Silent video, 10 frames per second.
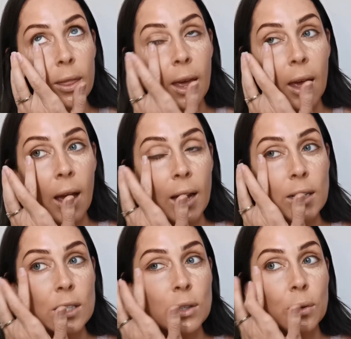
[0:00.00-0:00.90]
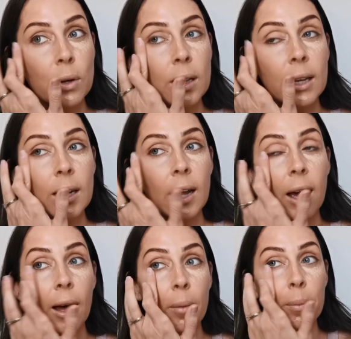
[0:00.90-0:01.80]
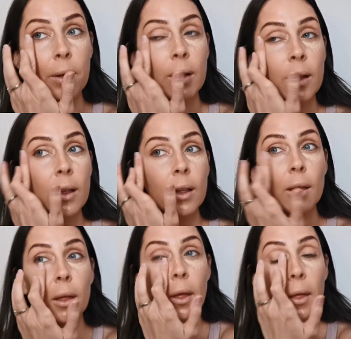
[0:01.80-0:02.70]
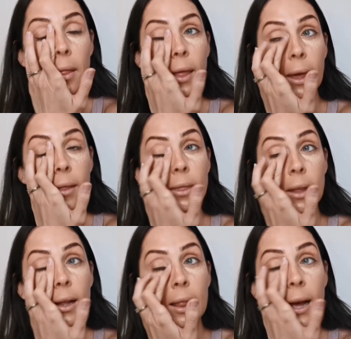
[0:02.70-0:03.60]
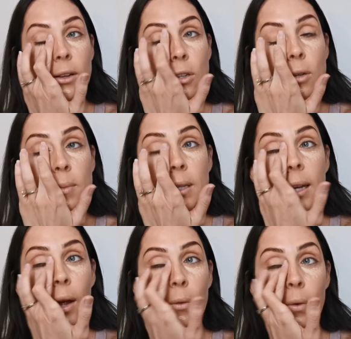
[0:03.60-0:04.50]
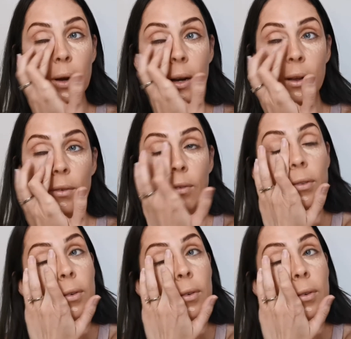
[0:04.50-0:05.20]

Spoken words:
they had to clean up like the classrooms and get rid of